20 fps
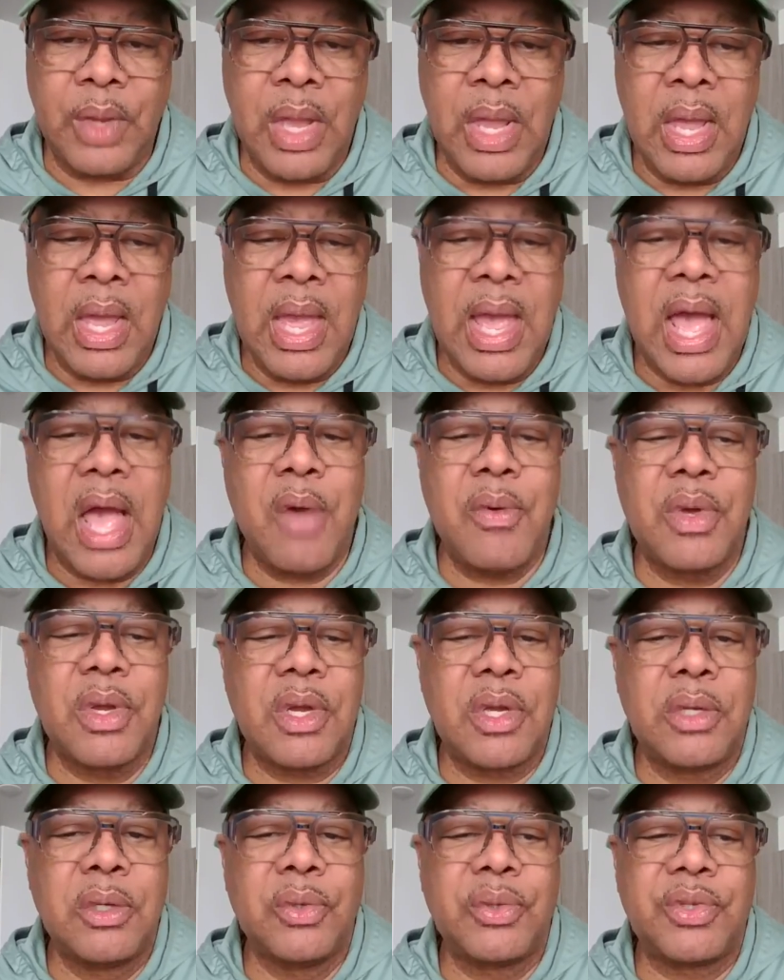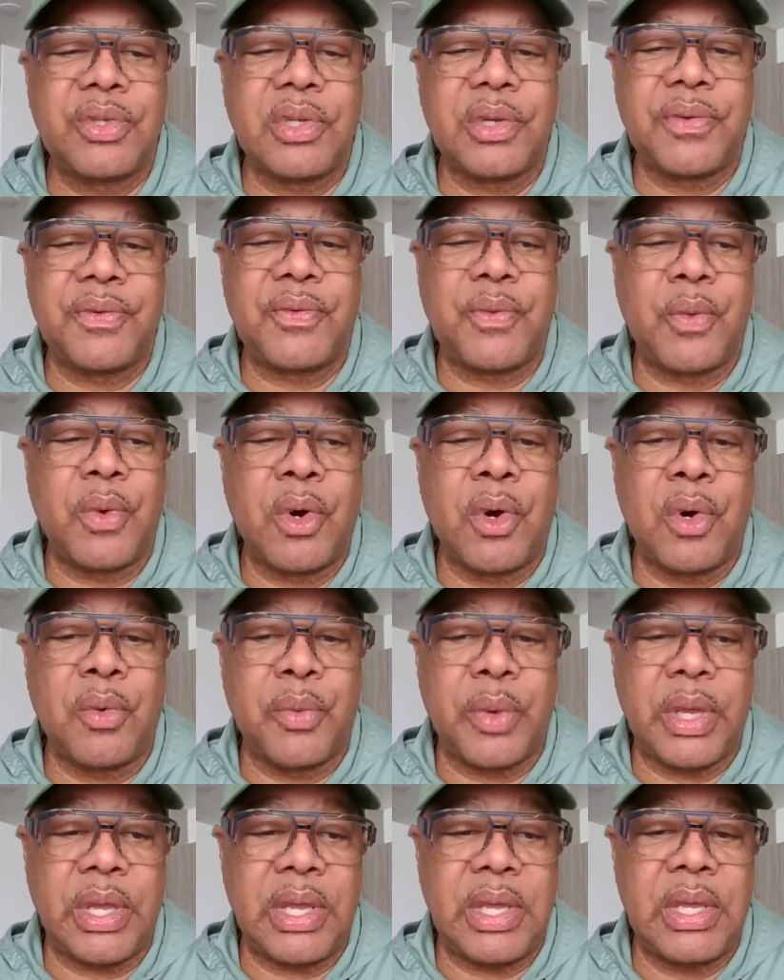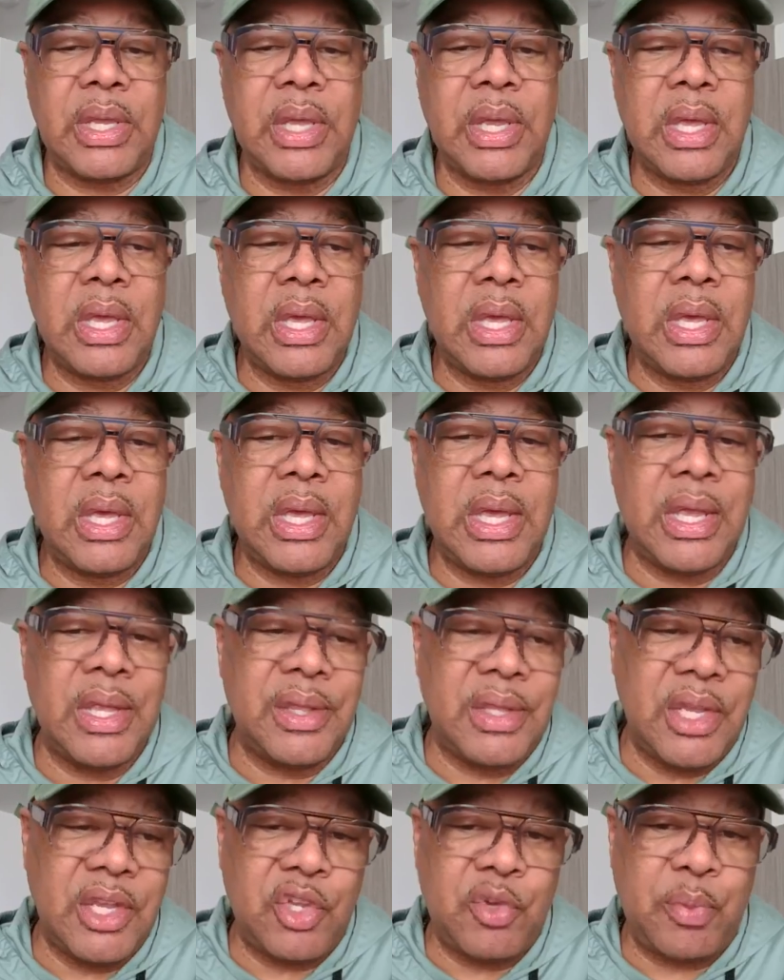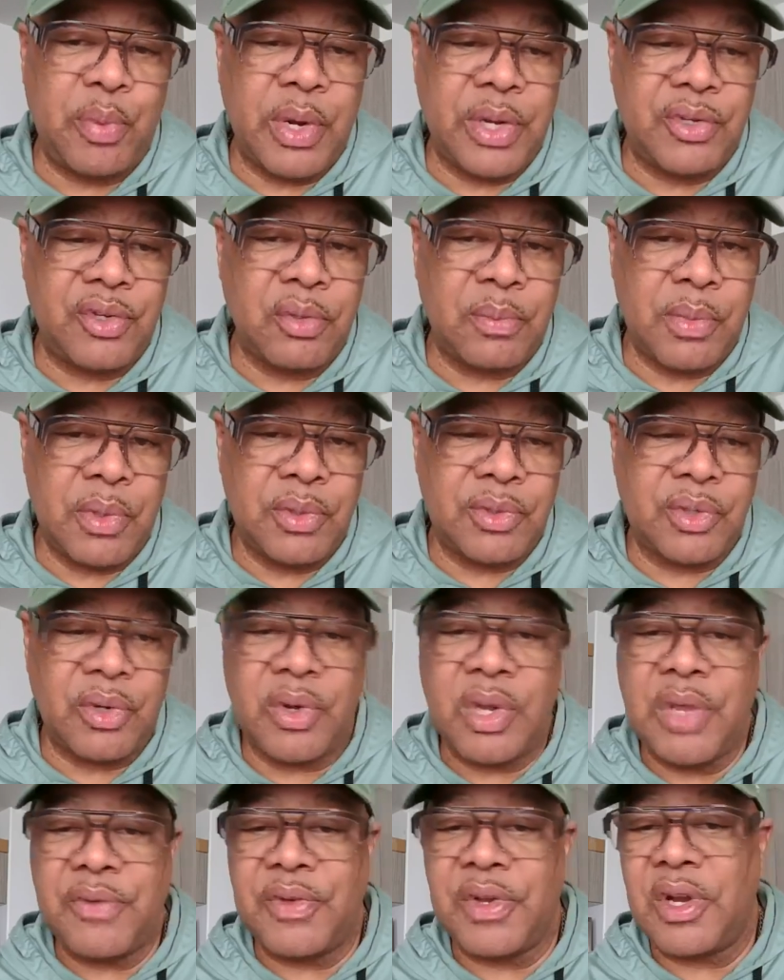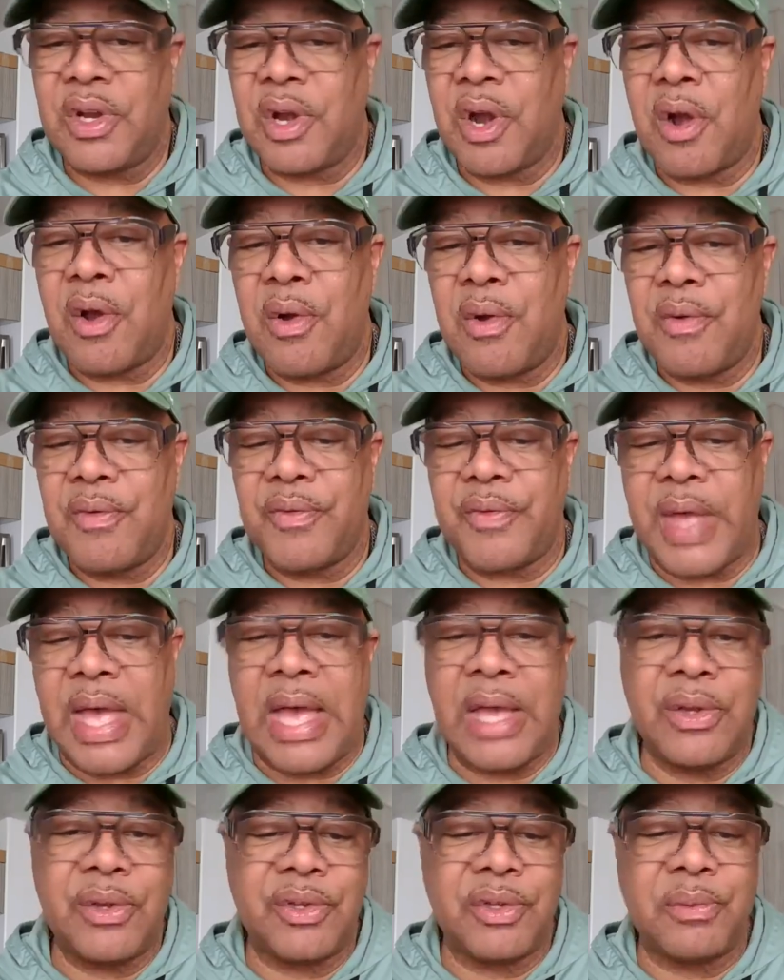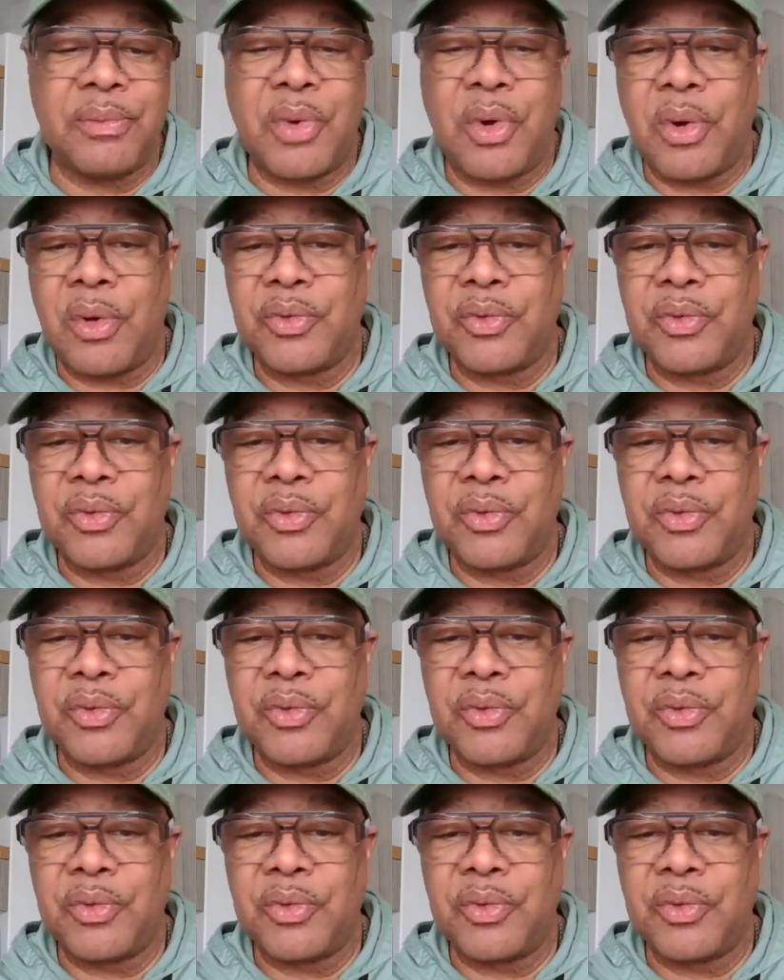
How inclusive were we in these principles or even in our own values and morals?